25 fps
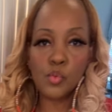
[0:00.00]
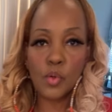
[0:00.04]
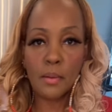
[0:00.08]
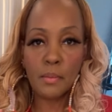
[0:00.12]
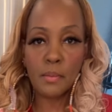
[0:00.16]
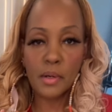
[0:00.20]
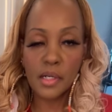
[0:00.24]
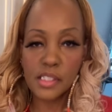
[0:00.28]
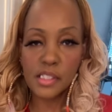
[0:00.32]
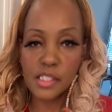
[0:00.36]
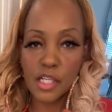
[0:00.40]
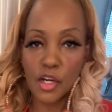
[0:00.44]
I'm
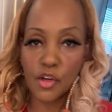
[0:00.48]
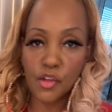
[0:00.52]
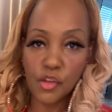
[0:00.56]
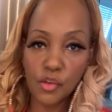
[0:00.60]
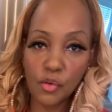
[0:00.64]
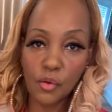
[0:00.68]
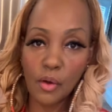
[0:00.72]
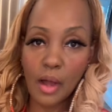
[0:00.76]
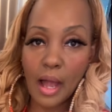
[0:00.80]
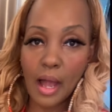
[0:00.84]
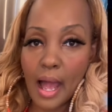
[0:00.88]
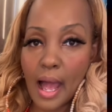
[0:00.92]
gonna tell you.
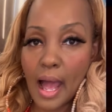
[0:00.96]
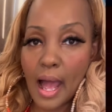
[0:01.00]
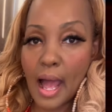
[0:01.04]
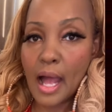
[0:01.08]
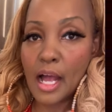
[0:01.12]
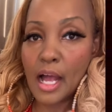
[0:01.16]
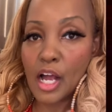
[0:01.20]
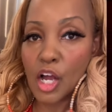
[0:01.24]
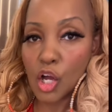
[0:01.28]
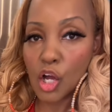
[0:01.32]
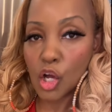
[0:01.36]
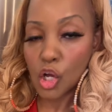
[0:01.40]

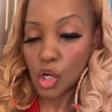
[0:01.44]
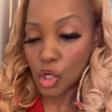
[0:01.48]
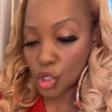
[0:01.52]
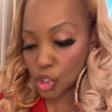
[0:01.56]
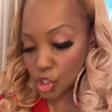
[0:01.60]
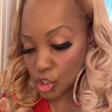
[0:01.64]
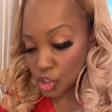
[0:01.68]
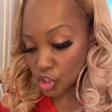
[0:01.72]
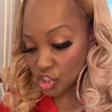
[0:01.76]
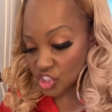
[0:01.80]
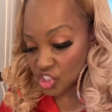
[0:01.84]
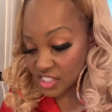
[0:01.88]

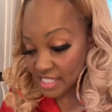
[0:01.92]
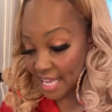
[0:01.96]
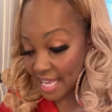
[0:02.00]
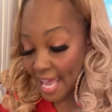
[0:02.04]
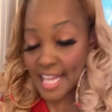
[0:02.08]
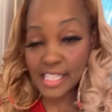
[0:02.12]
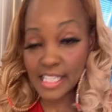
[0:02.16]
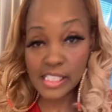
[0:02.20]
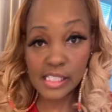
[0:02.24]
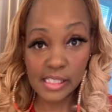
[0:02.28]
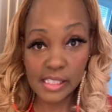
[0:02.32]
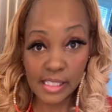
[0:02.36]
Taste